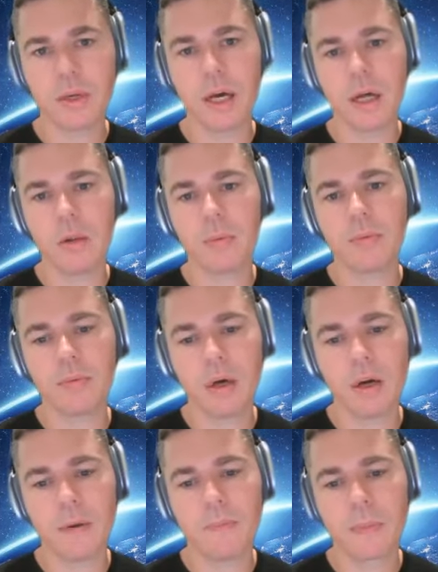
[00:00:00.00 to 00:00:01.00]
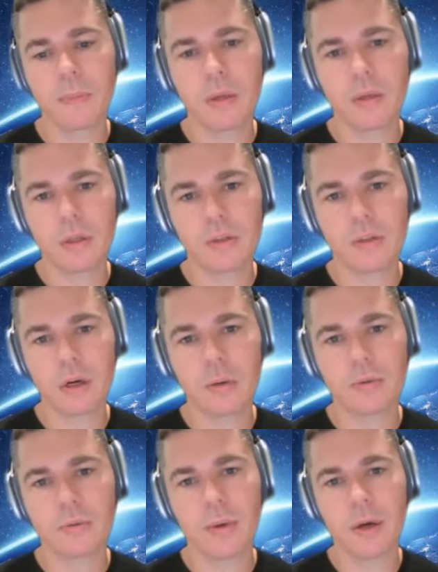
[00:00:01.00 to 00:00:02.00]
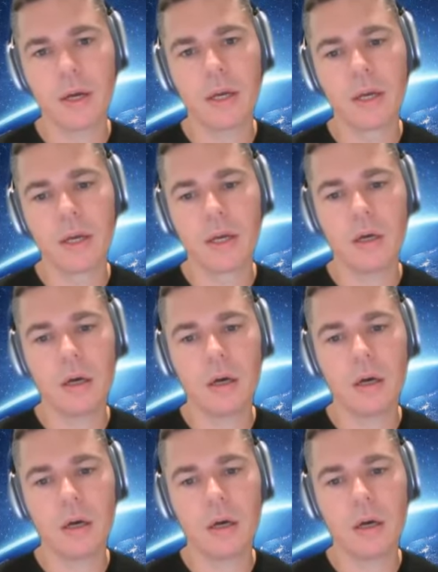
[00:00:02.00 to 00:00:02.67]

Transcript: We help um, these startups by